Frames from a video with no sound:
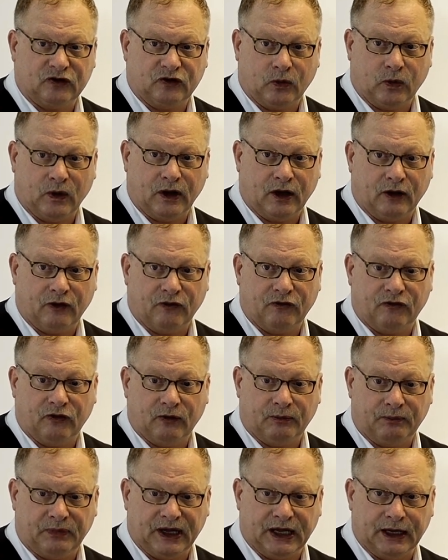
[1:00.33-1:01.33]
12
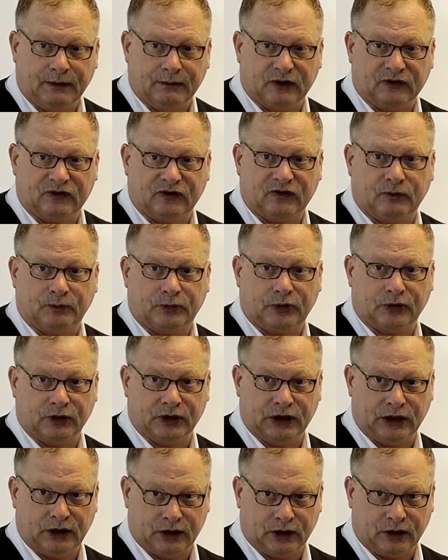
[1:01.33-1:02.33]
payments per
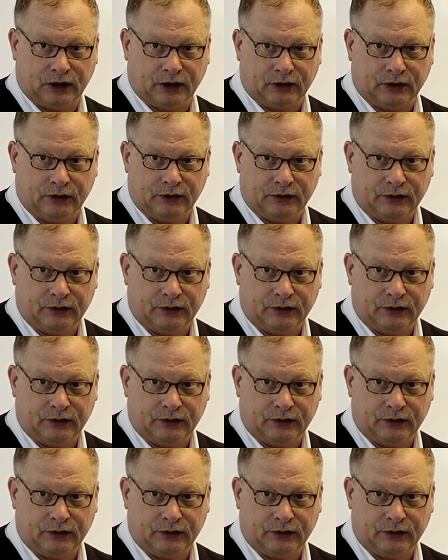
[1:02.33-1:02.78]
year.